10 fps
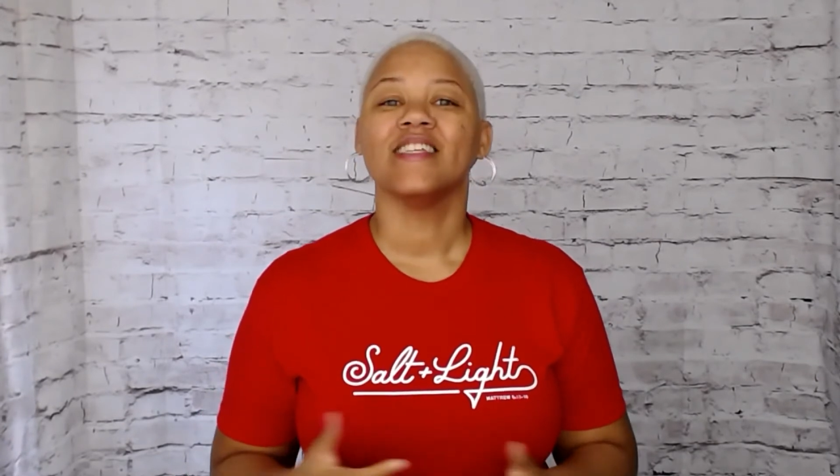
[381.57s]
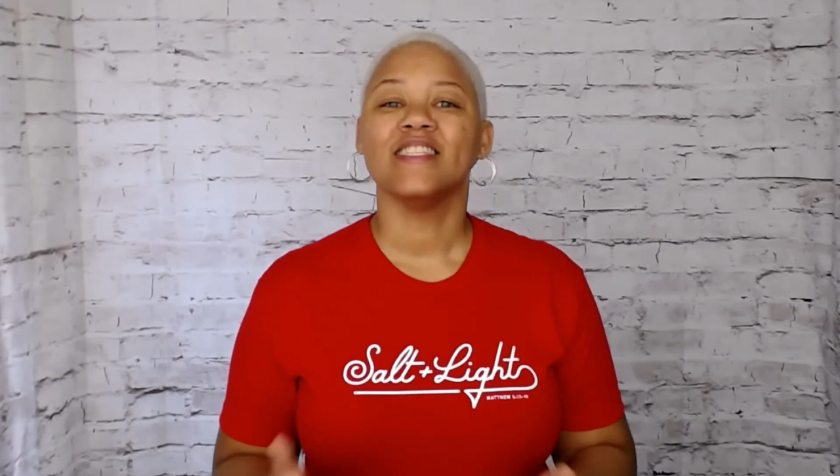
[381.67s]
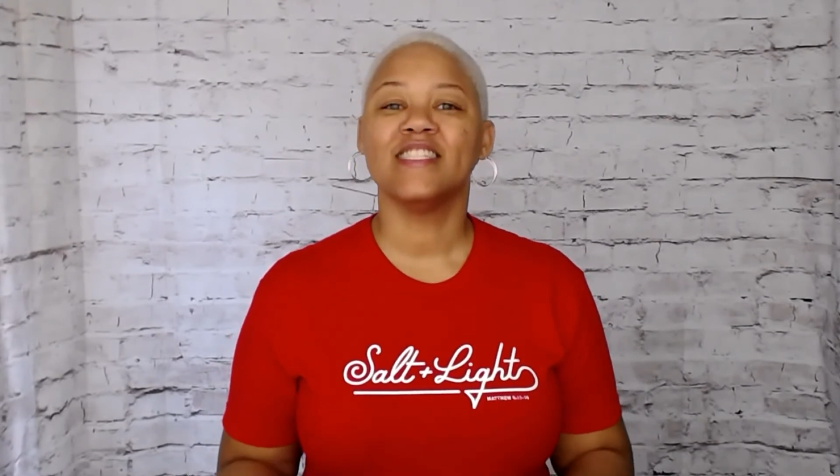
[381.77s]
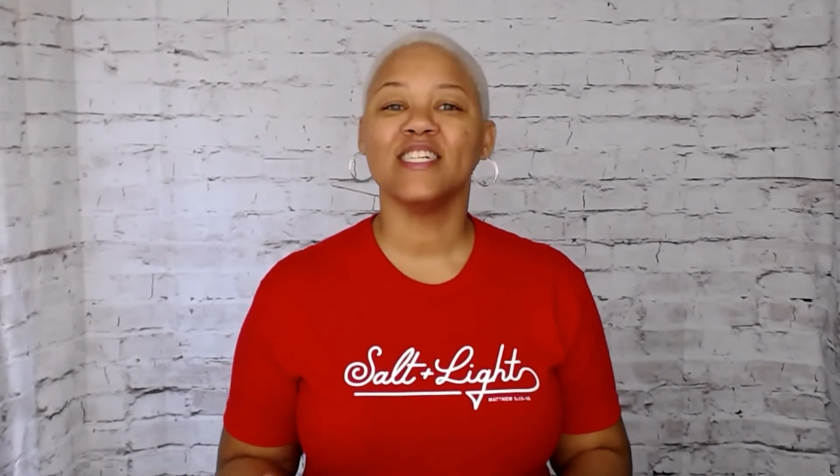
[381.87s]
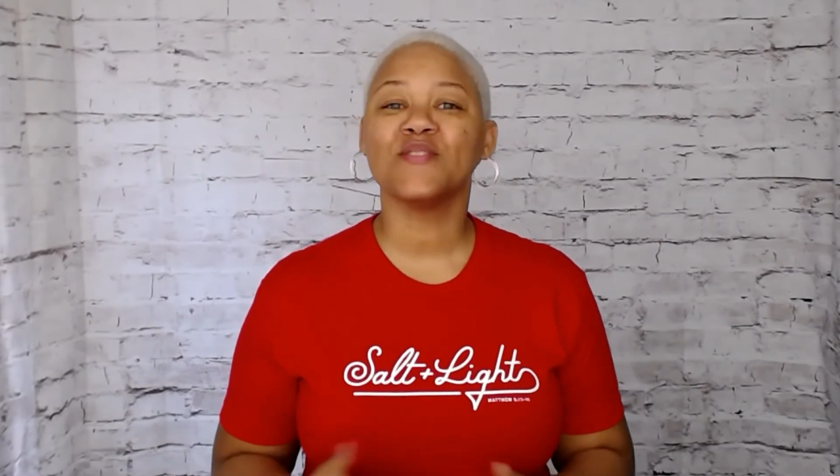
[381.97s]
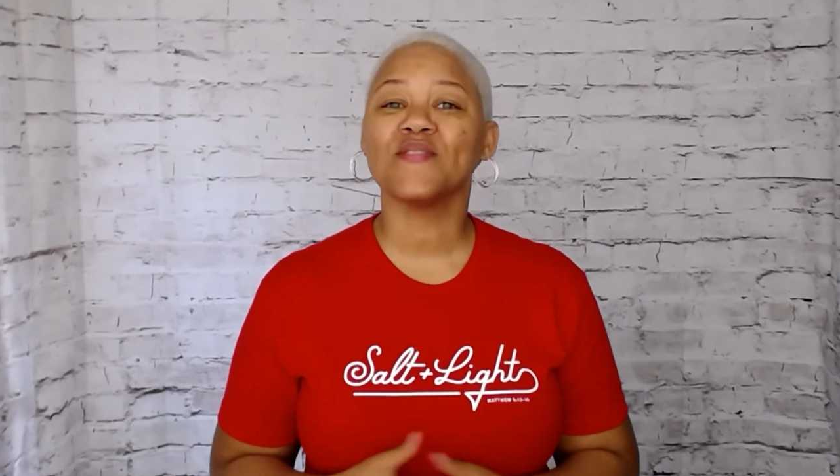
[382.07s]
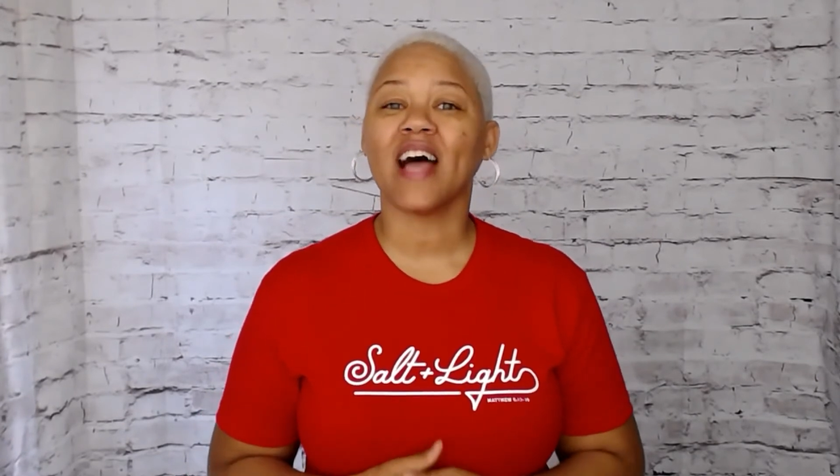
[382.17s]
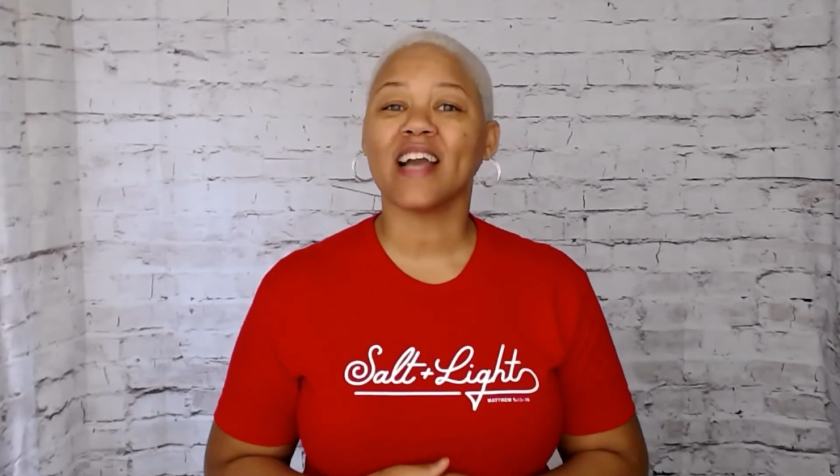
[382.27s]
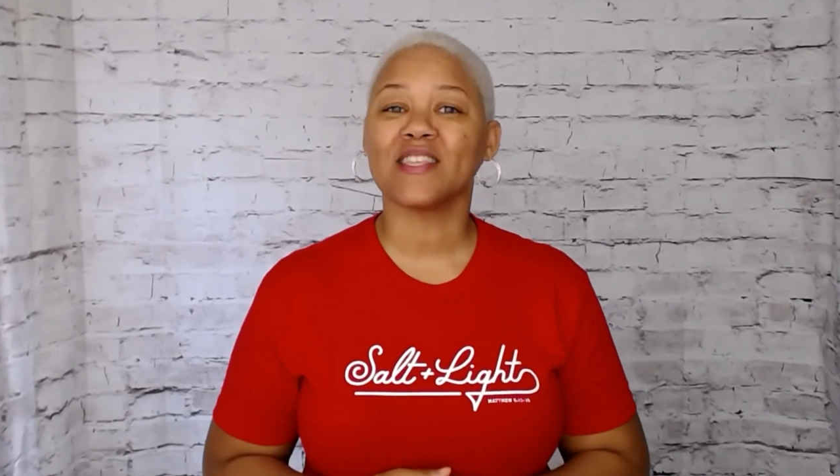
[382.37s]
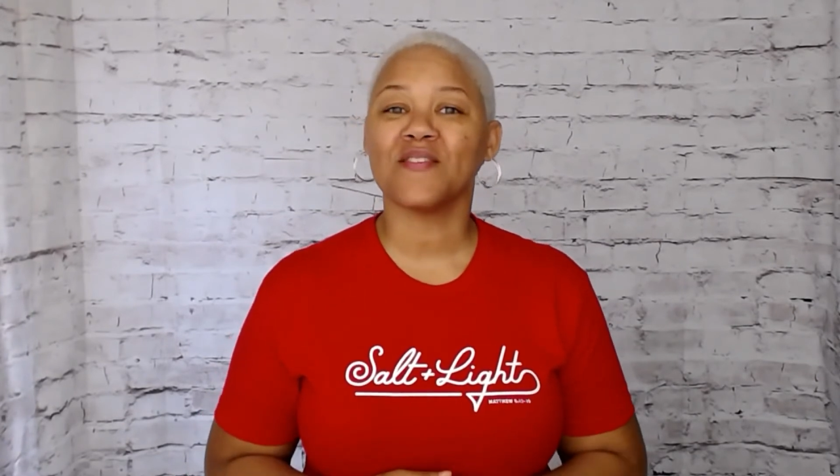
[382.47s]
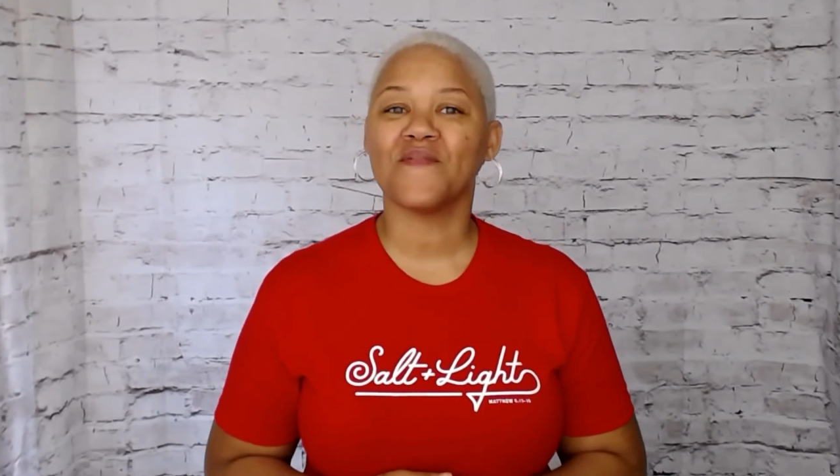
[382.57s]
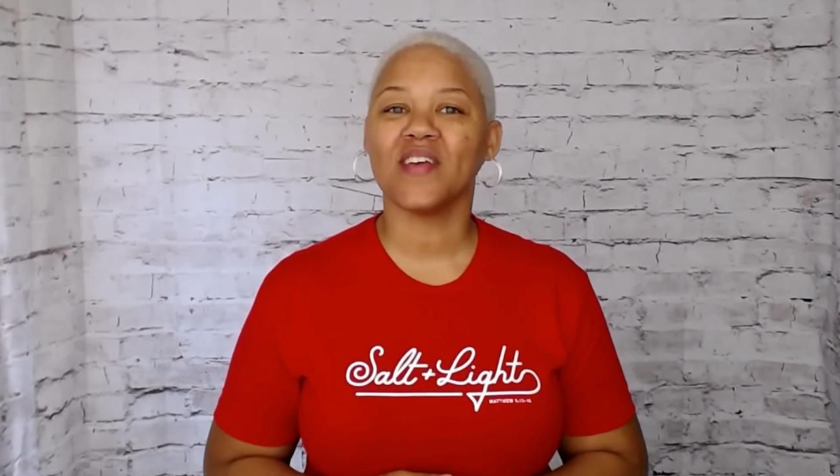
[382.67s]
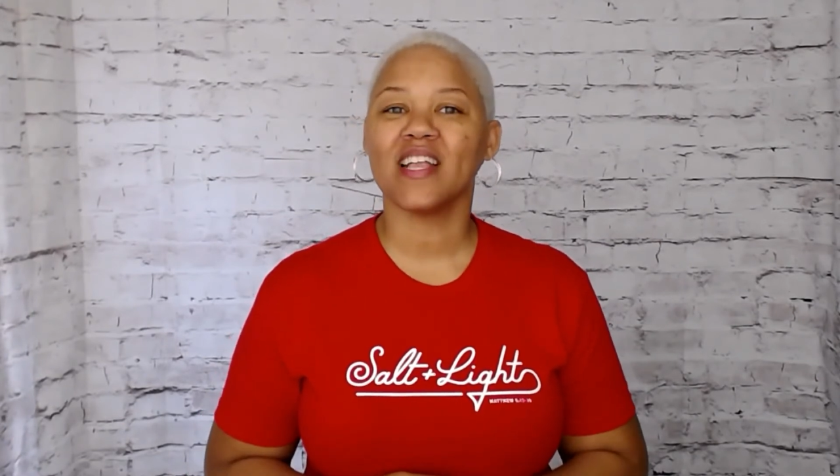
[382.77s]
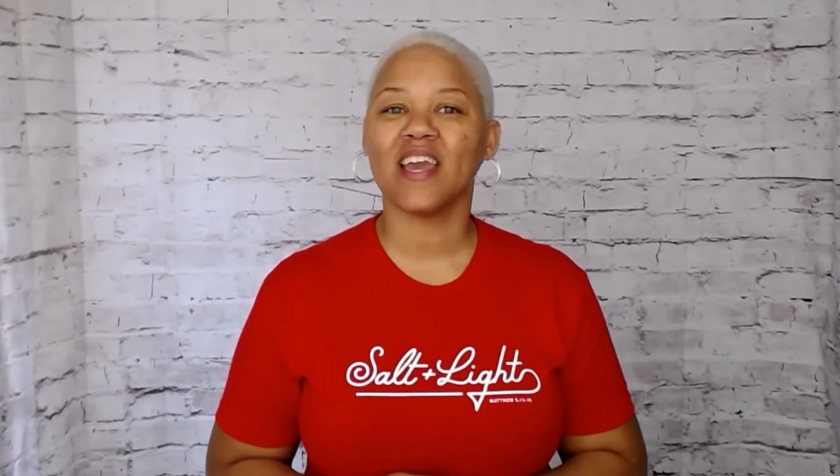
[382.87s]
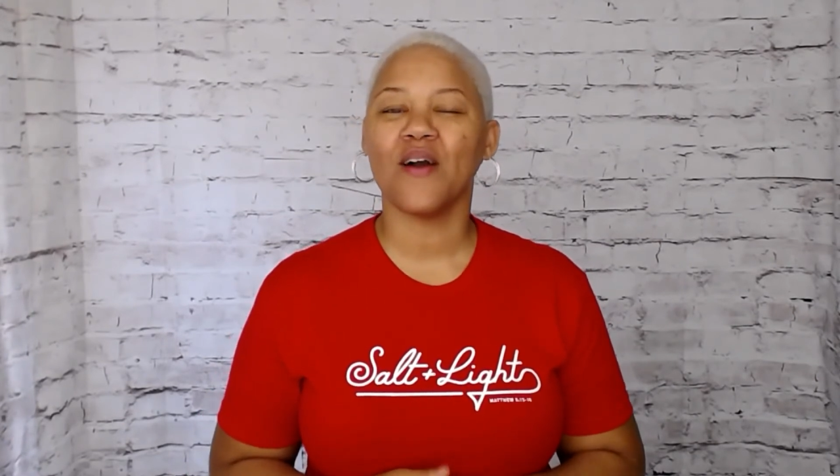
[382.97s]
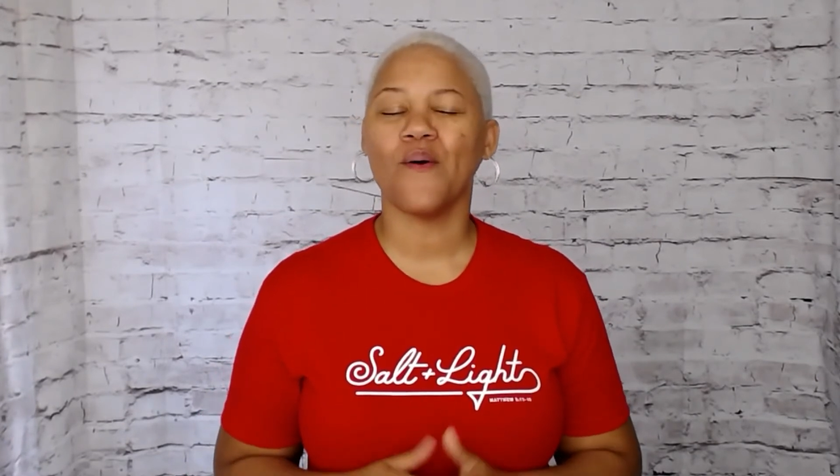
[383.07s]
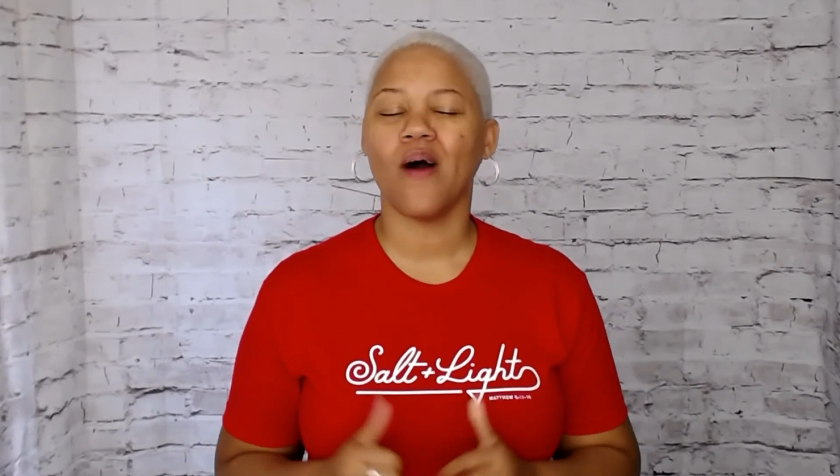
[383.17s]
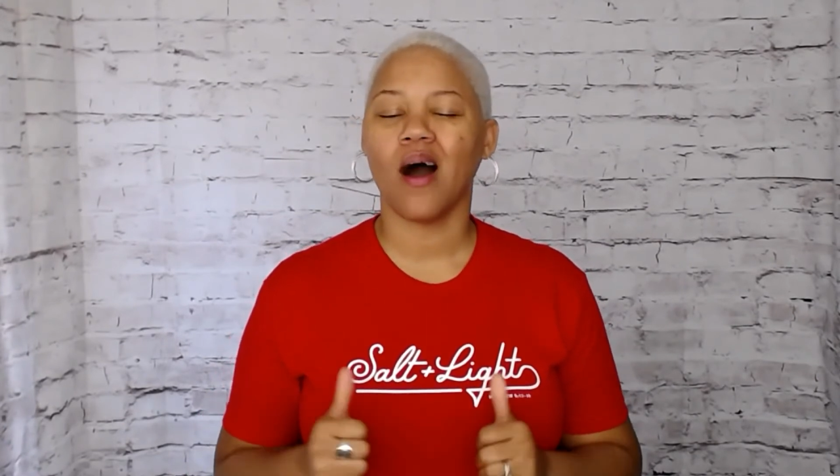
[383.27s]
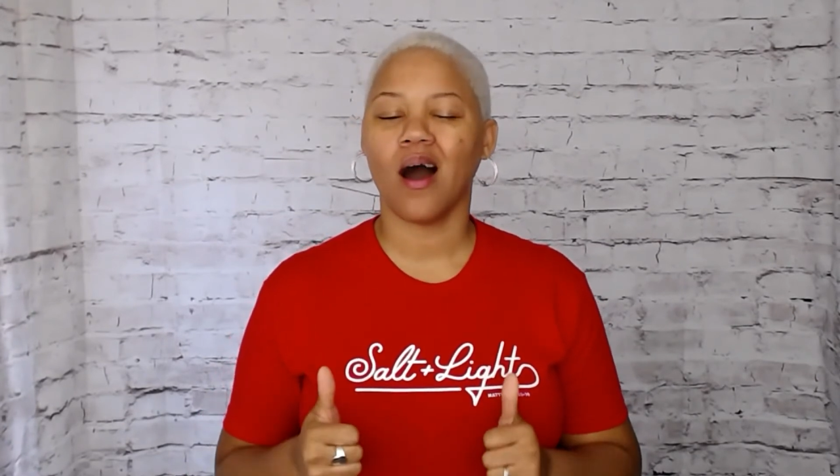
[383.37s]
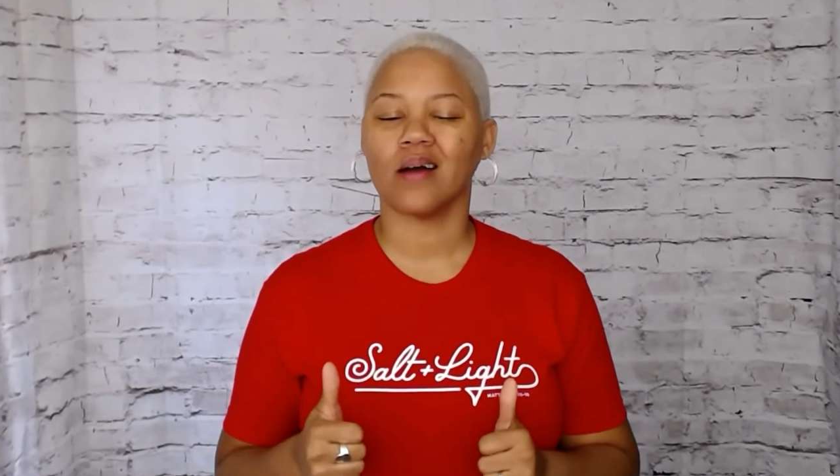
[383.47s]
Did you like this video?
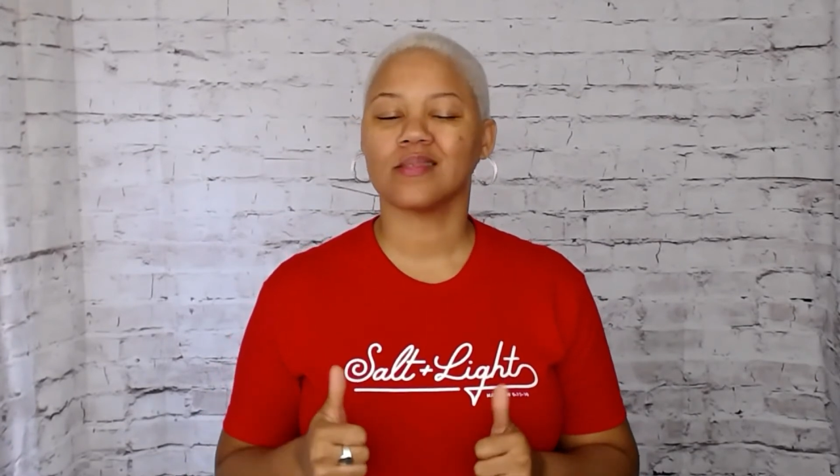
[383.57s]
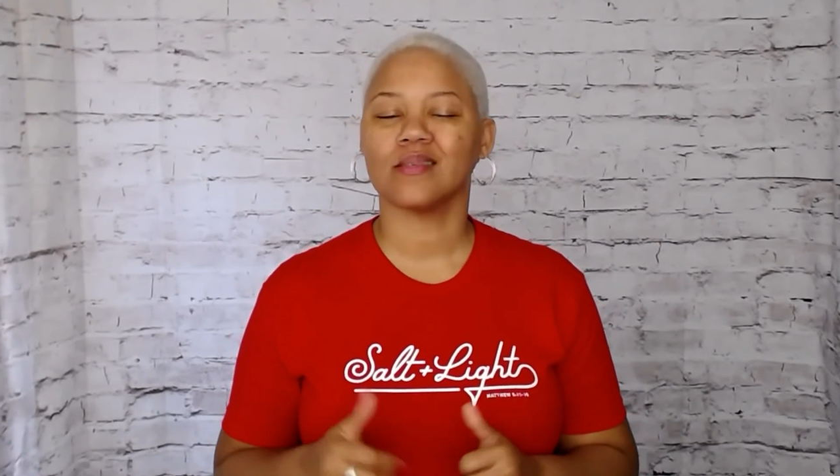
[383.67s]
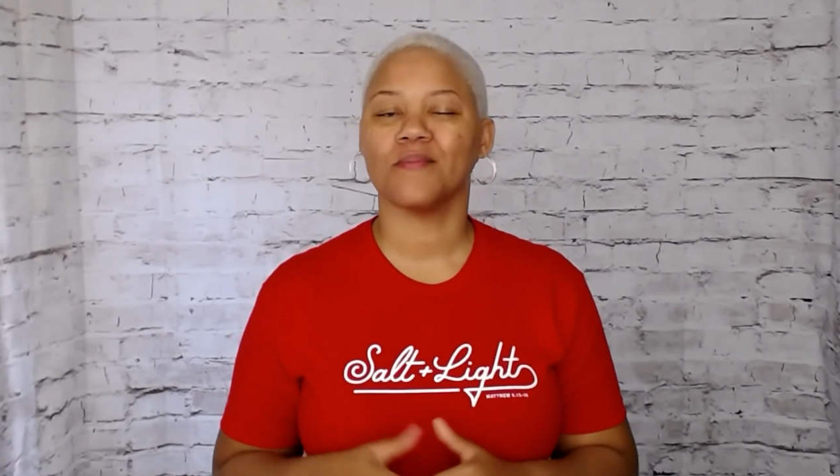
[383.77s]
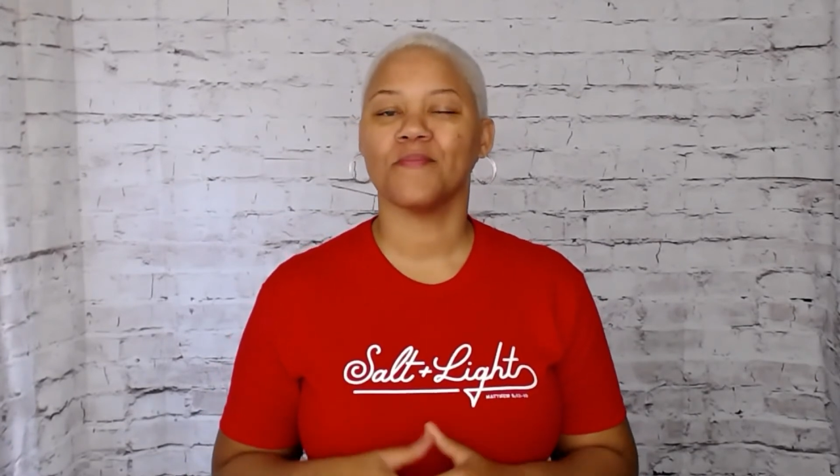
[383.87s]
Awesome.